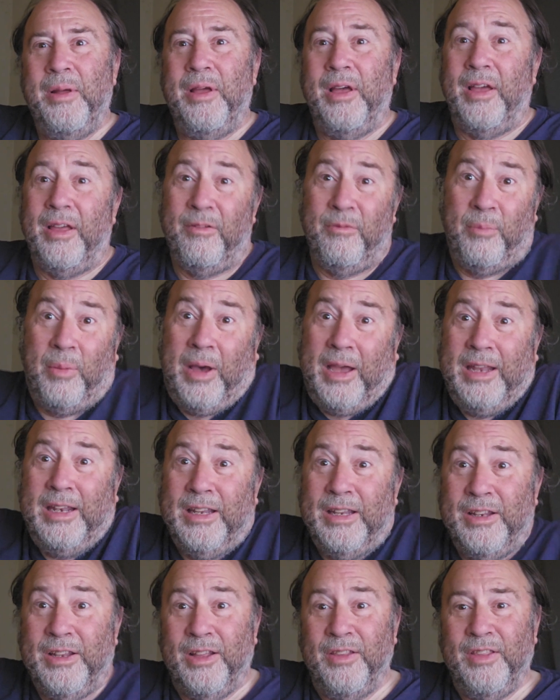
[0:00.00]
If Biden
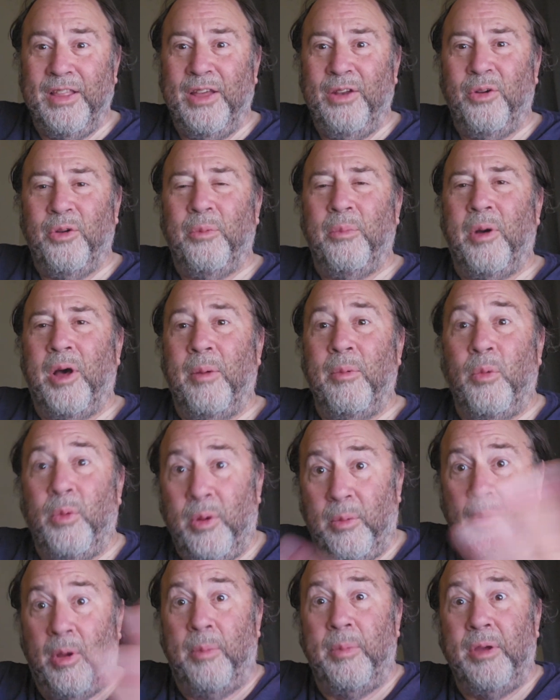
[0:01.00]
had done that, or Obama,
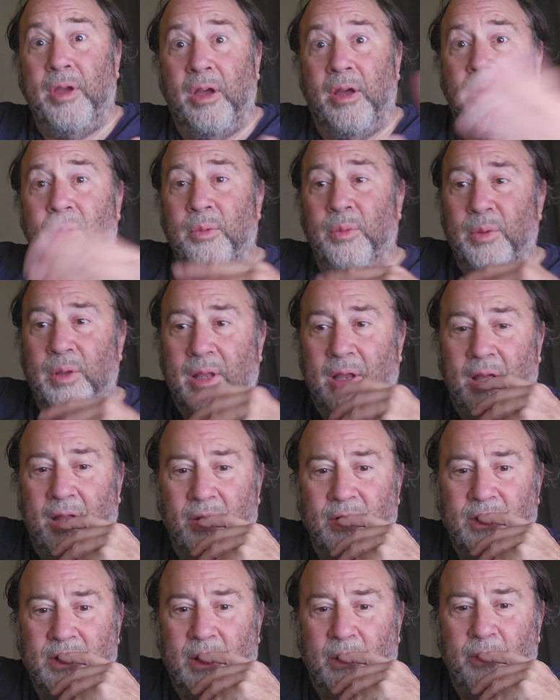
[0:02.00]
when they got
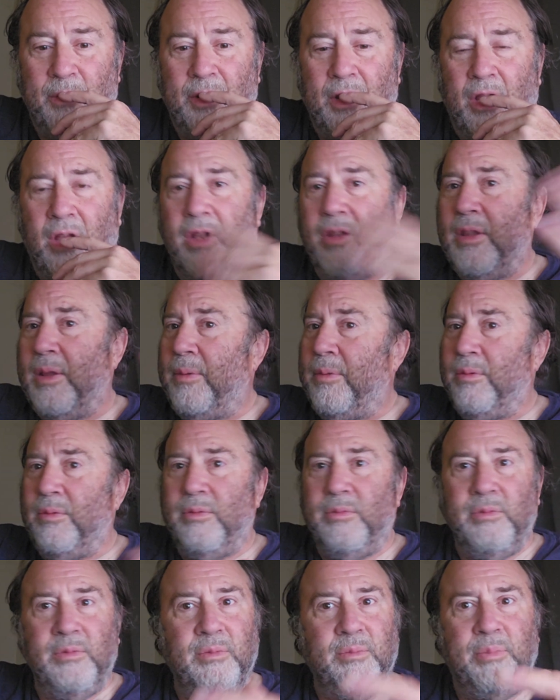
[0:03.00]
Osama bin Laden,
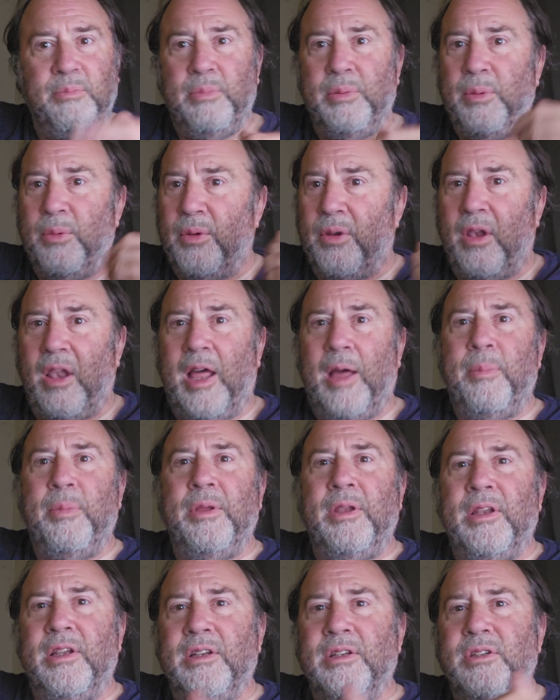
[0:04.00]
people were
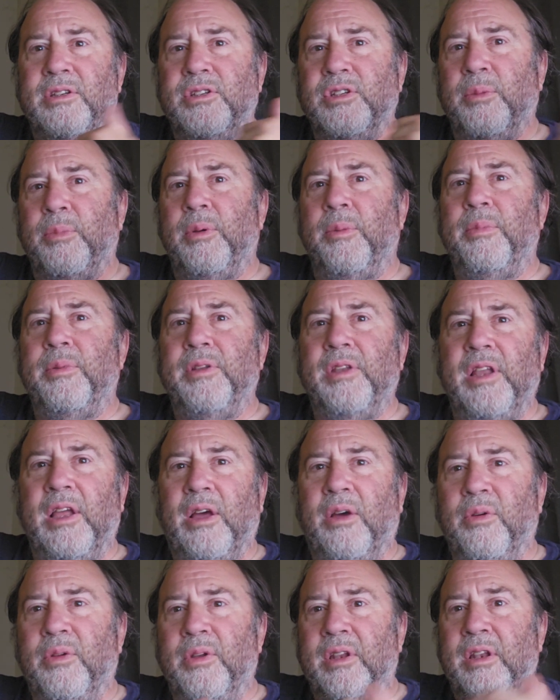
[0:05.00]
clapping and jumping up and
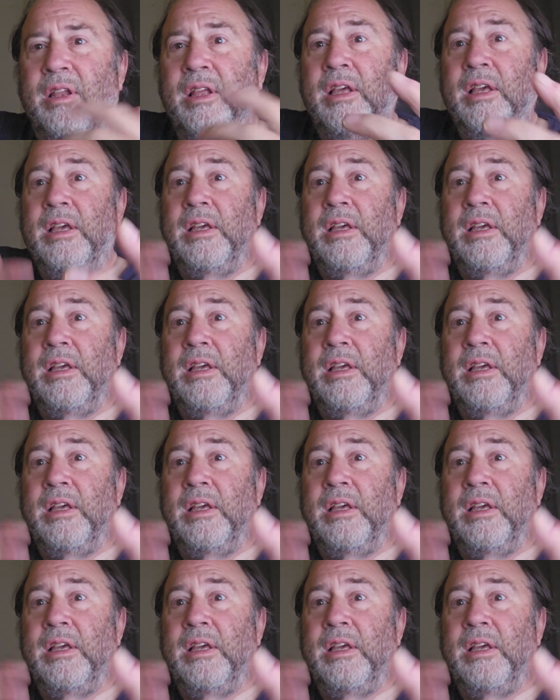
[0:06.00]
down, and